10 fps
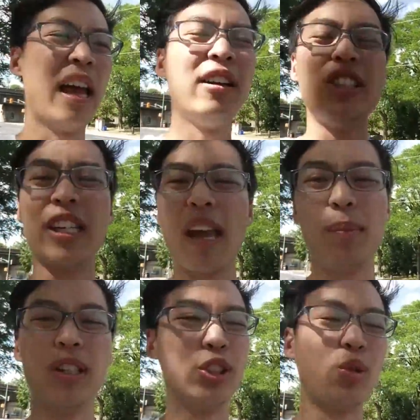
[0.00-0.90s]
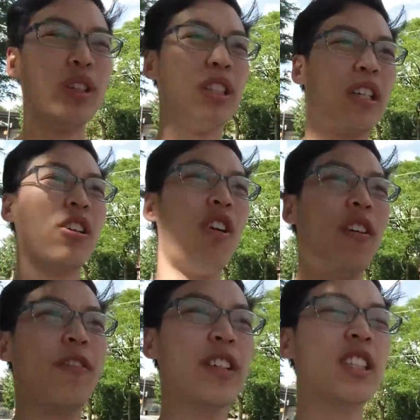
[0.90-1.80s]
Energy can't be destroyed. It's like a
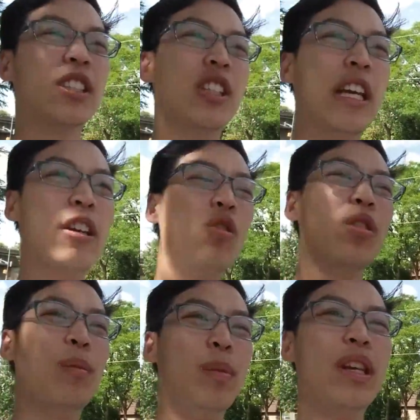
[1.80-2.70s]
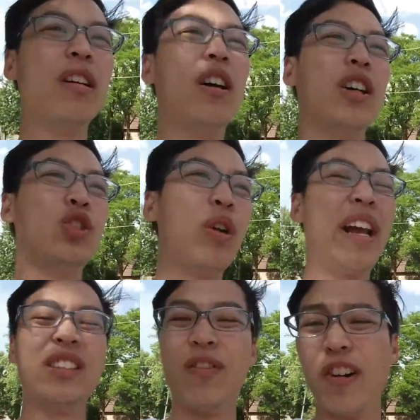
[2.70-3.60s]
law of physics. It can only be
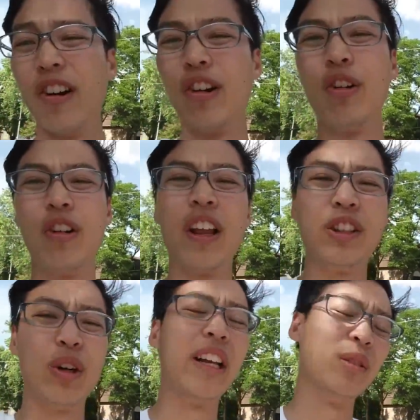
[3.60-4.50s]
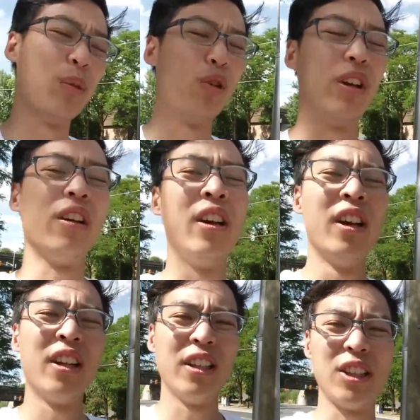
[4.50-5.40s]
transferred or like transmuted
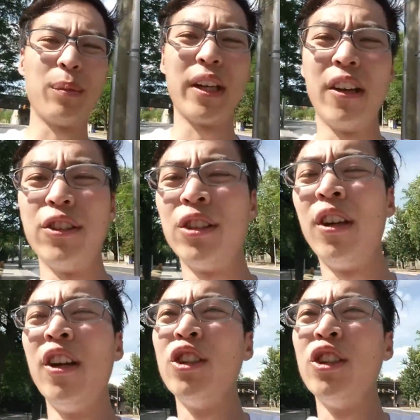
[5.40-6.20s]
to something else.